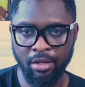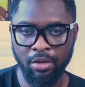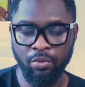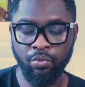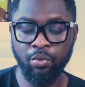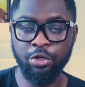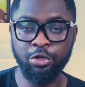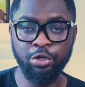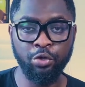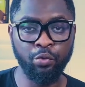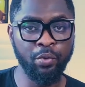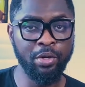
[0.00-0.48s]

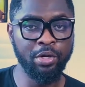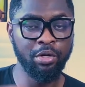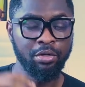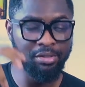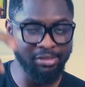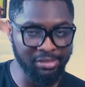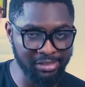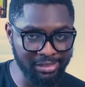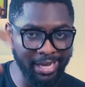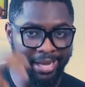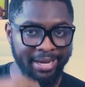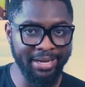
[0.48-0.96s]
When
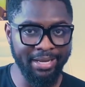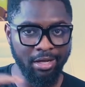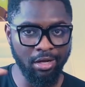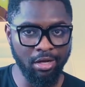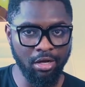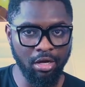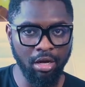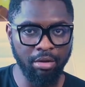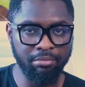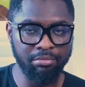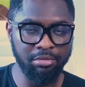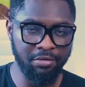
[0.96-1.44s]
understanding
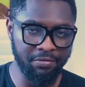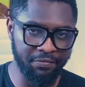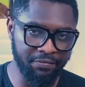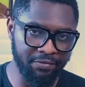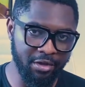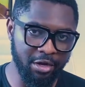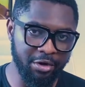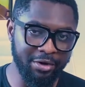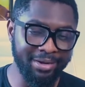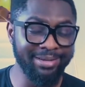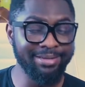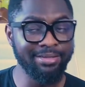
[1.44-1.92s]
comes,
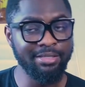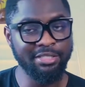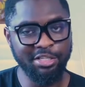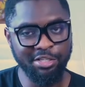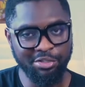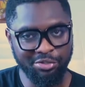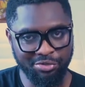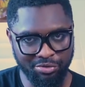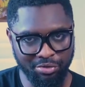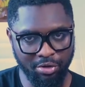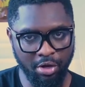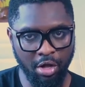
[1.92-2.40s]
fear
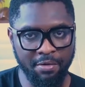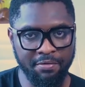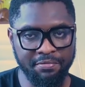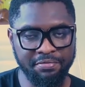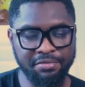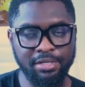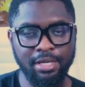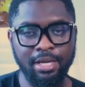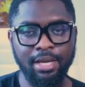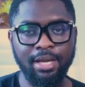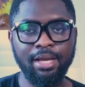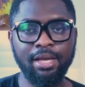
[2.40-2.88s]

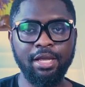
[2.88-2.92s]
dissolves,